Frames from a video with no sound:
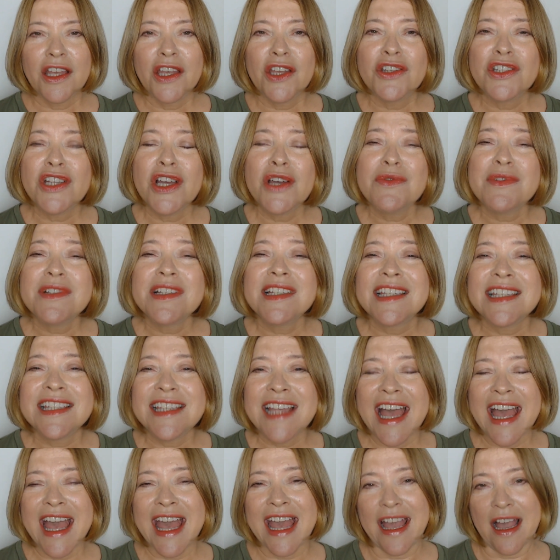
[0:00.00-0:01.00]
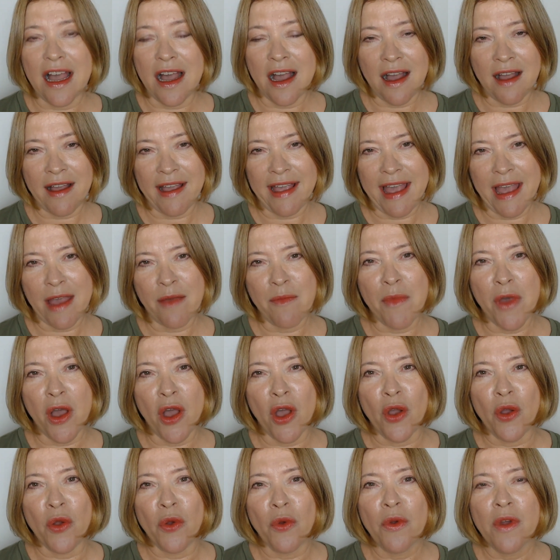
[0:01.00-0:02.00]
You don't say
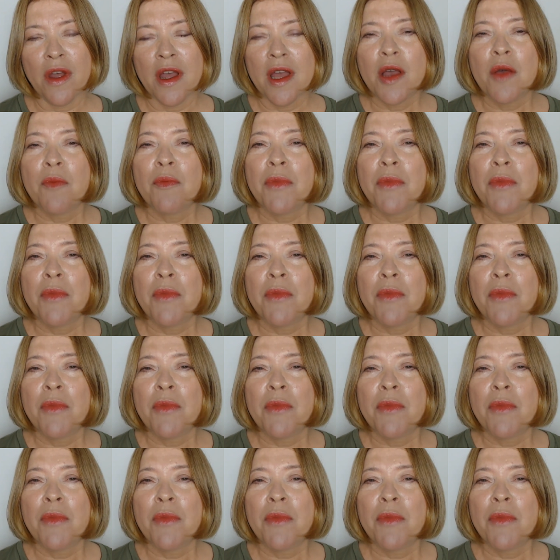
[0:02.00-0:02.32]
IMO,